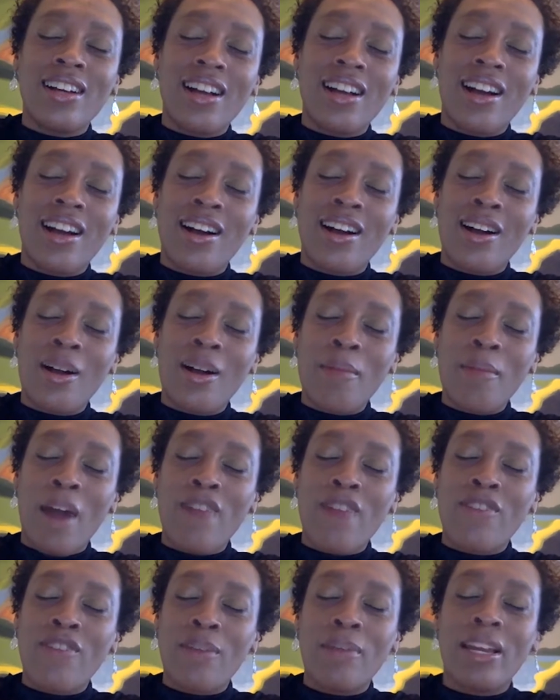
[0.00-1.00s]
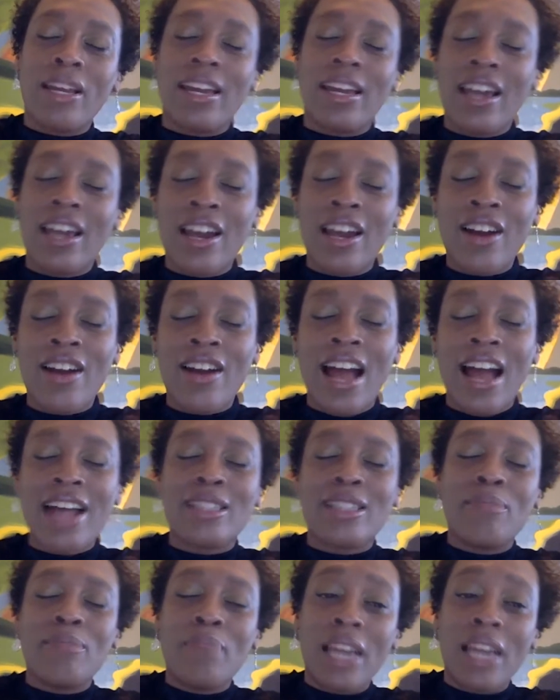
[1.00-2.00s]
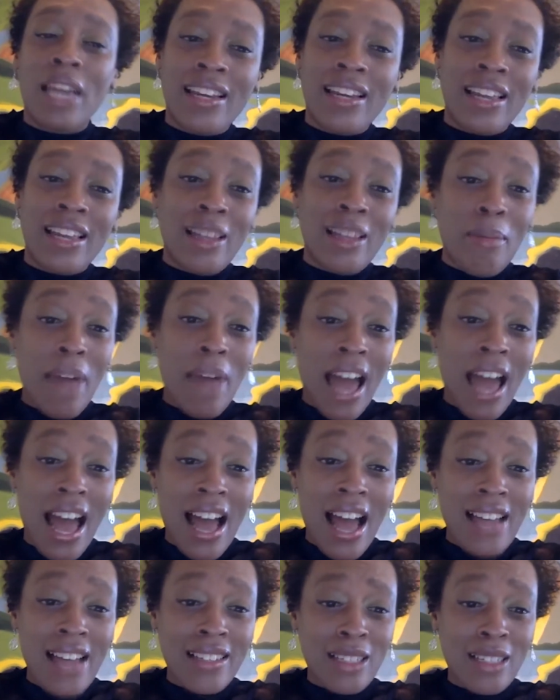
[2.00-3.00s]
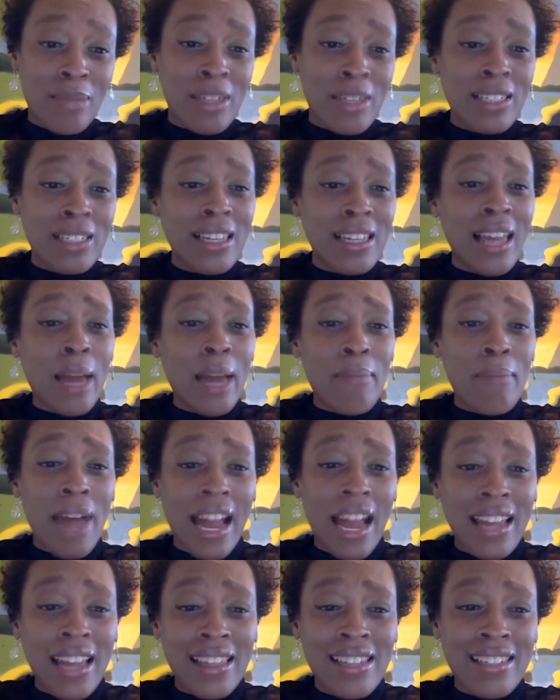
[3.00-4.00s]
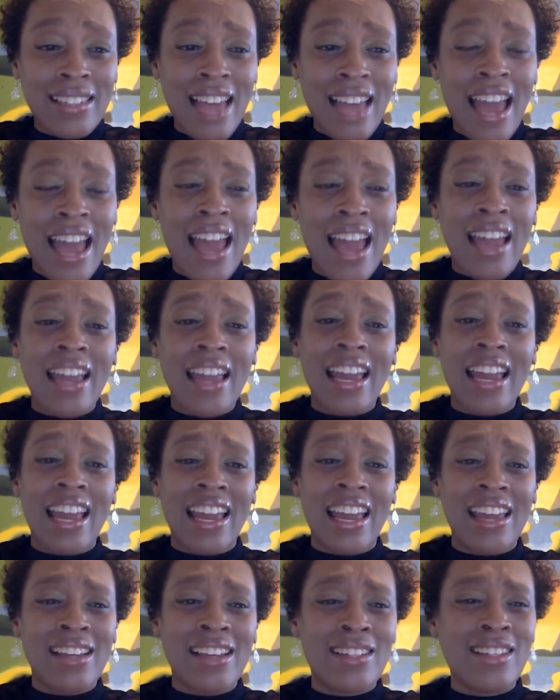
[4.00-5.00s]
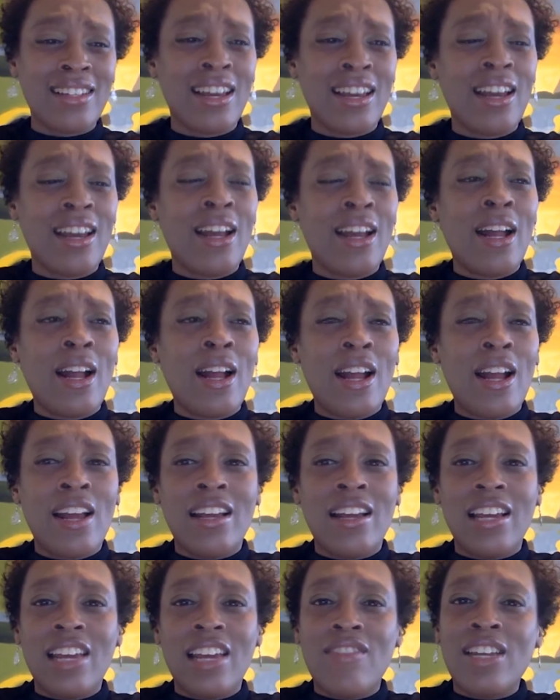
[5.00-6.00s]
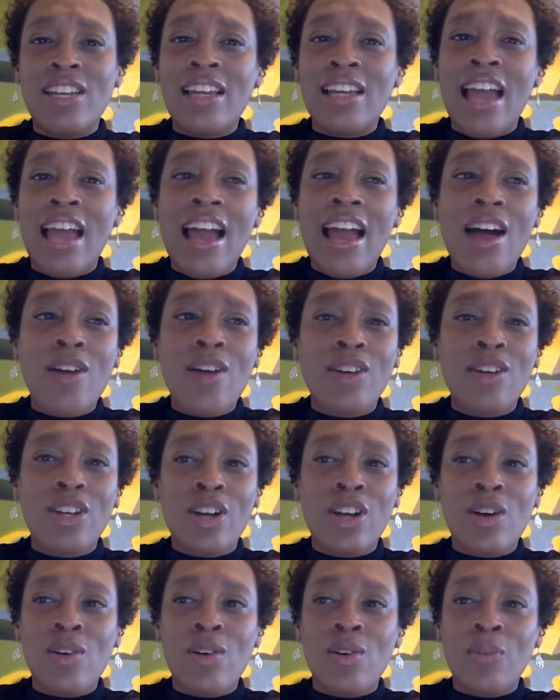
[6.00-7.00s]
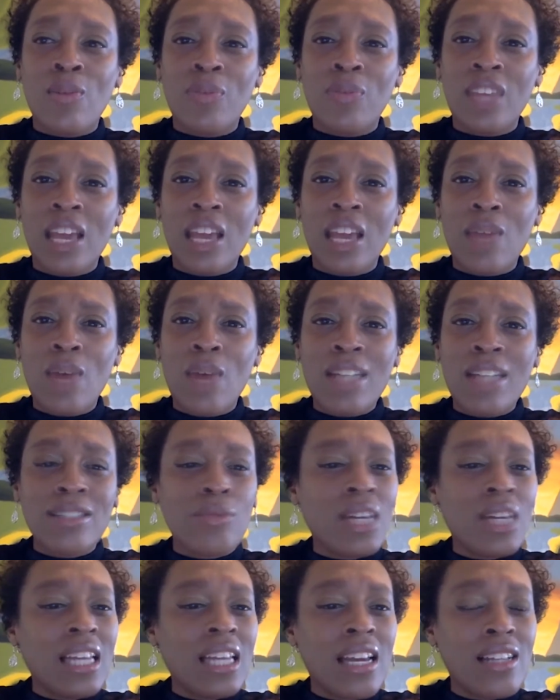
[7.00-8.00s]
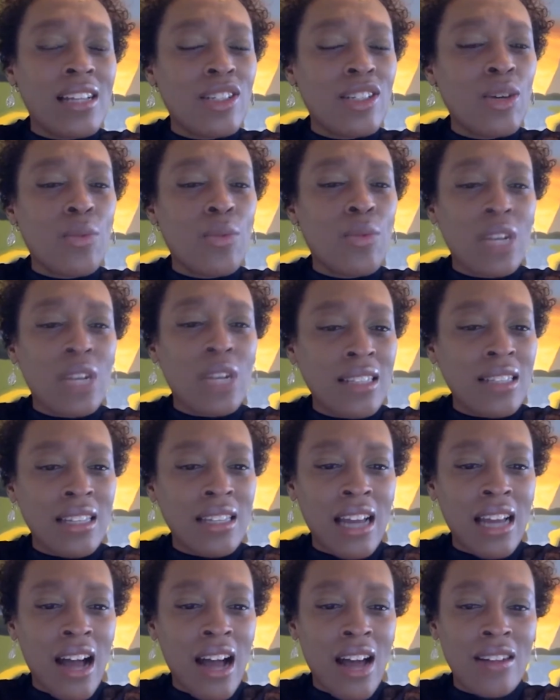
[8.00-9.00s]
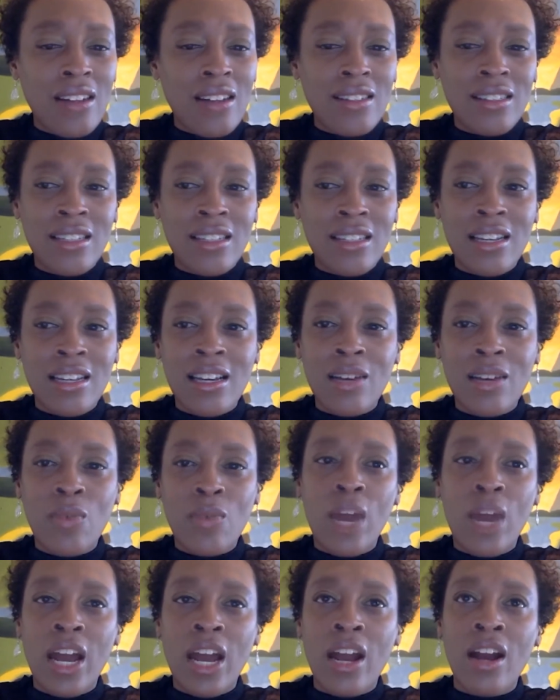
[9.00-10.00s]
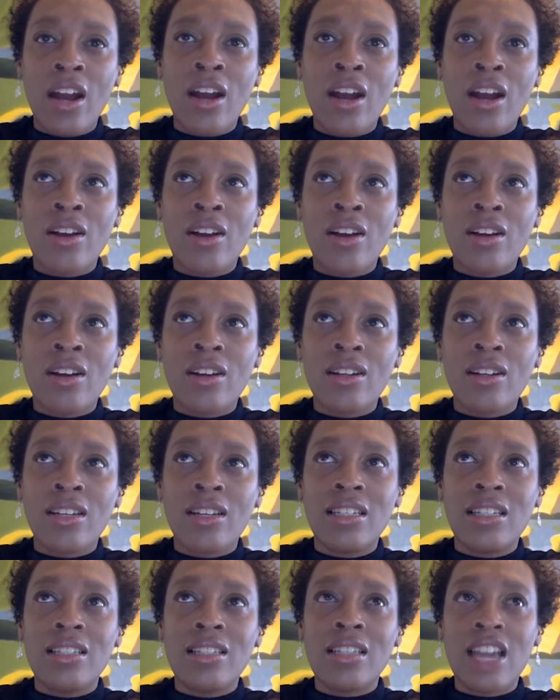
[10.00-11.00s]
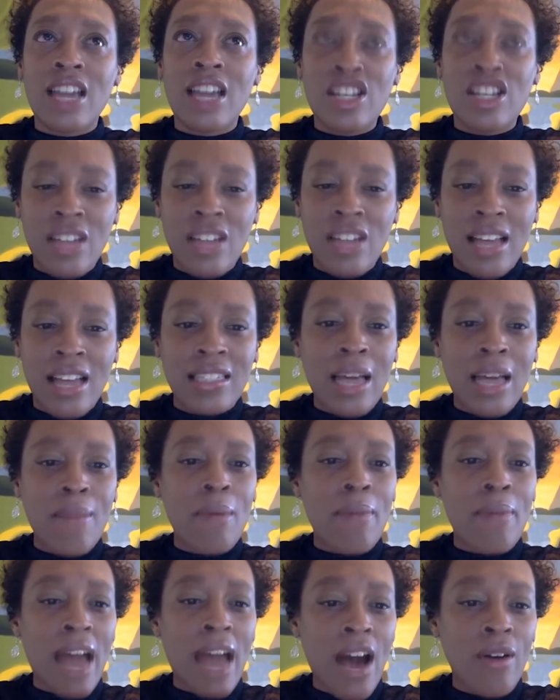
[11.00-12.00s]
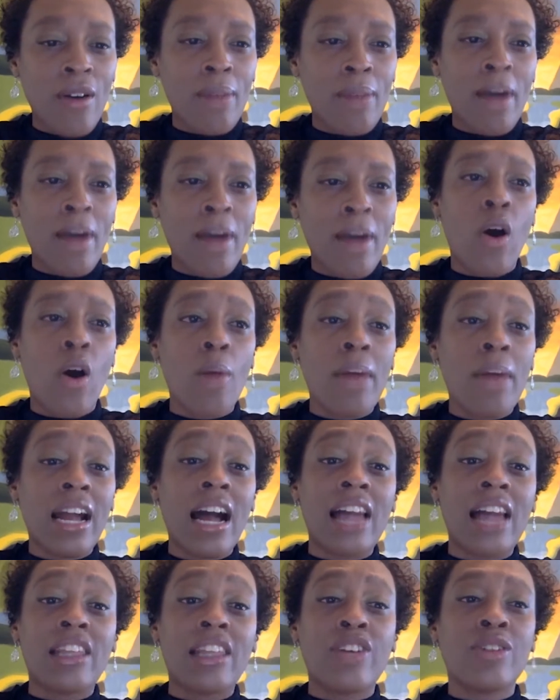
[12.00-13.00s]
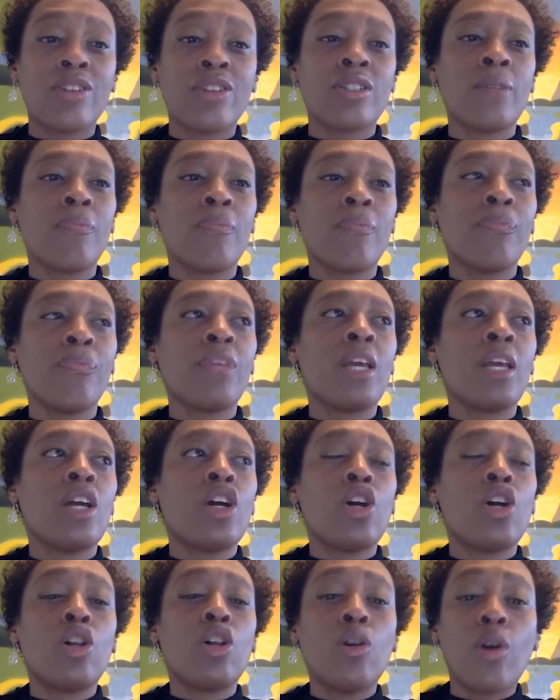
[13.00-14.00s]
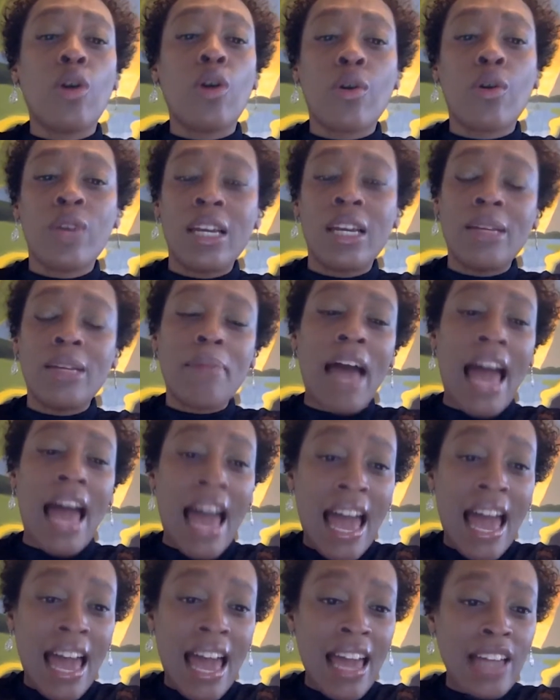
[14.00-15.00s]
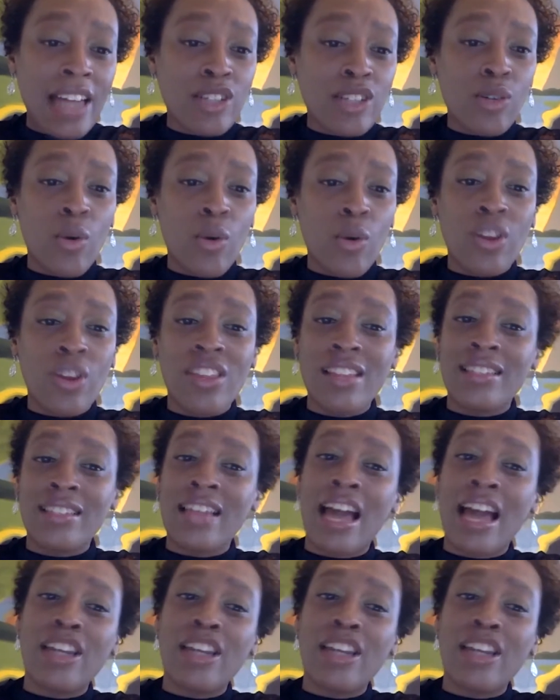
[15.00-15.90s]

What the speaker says: our feminine care has been in the past, especially like back in the day. And even now, it wasn't really until recently, honestly, where the discussion has come about, oh my God, there's chlorine pads or this, that, and the